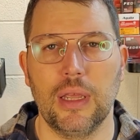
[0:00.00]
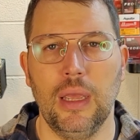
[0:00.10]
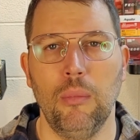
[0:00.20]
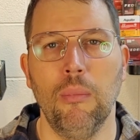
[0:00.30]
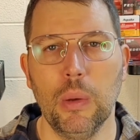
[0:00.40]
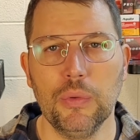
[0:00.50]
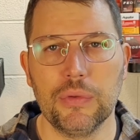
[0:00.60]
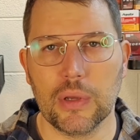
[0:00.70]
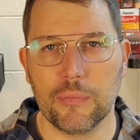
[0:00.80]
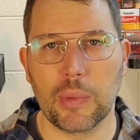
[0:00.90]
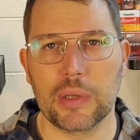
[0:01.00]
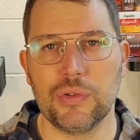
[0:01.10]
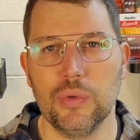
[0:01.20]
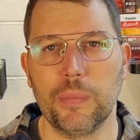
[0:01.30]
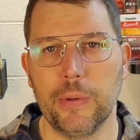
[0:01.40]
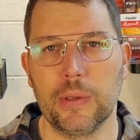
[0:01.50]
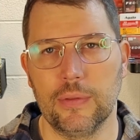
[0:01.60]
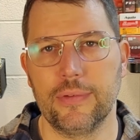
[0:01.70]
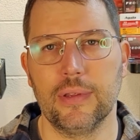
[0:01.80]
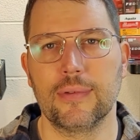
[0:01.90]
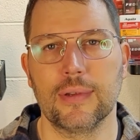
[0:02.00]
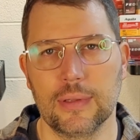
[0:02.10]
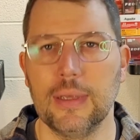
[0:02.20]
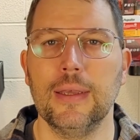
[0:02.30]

and most of them I shoot pretty consistently,